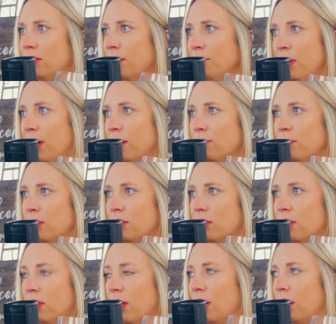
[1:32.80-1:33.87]
sometimes
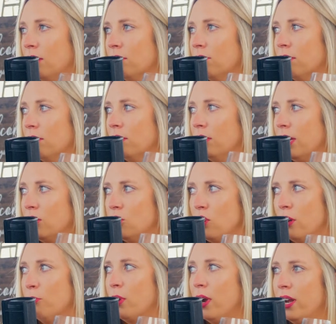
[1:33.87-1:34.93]
they like
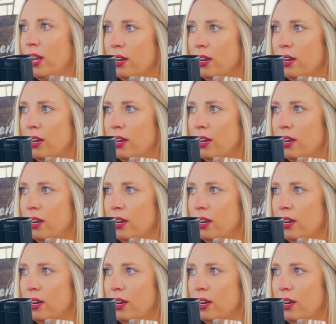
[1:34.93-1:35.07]
jump right